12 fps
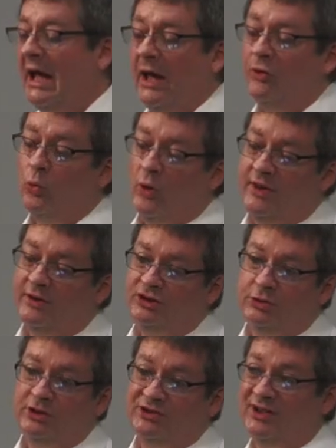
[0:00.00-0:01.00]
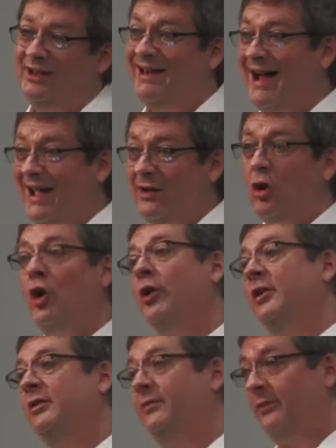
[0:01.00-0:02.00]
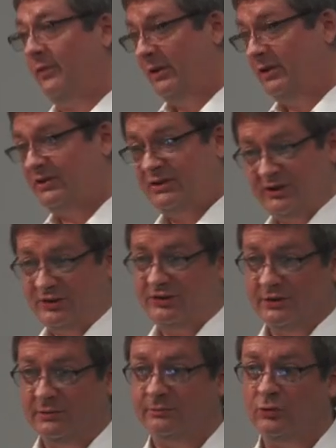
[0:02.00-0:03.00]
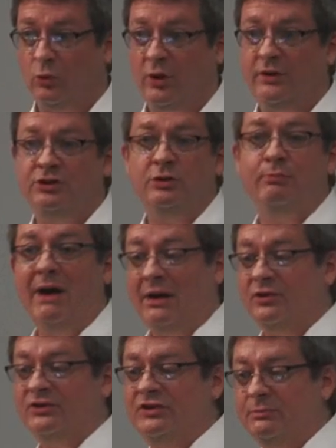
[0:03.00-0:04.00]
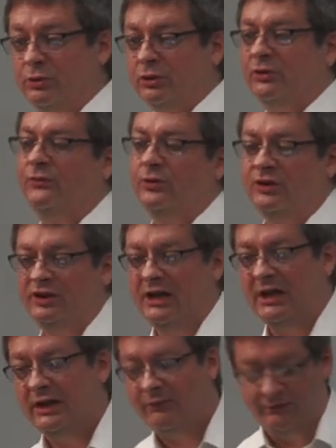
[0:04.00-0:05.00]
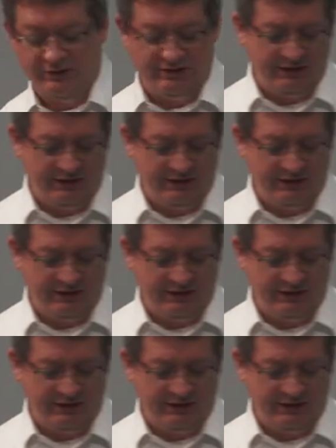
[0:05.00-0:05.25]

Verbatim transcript: And the way that you did the night audit for this system, the way that you balanced the books for today, for the